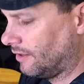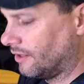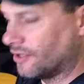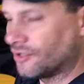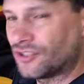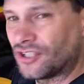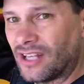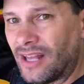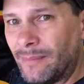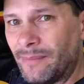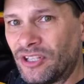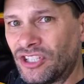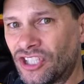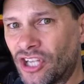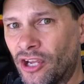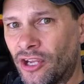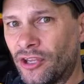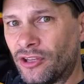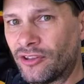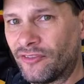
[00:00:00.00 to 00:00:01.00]
So let me
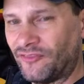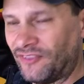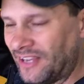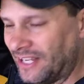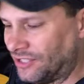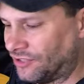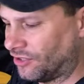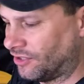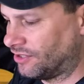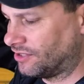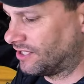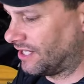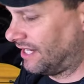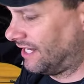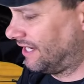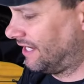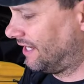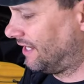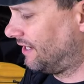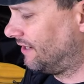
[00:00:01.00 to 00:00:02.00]
show you the features
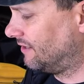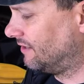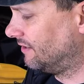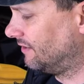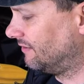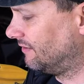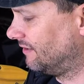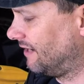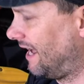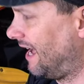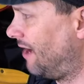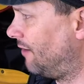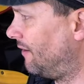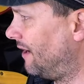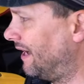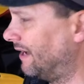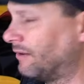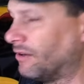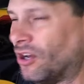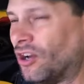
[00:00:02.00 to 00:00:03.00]
and how
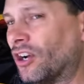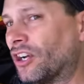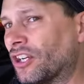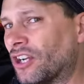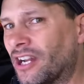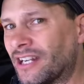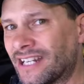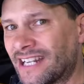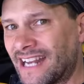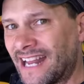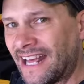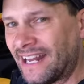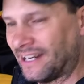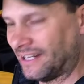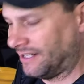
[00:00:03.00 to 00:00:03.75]
I hook it onto Nana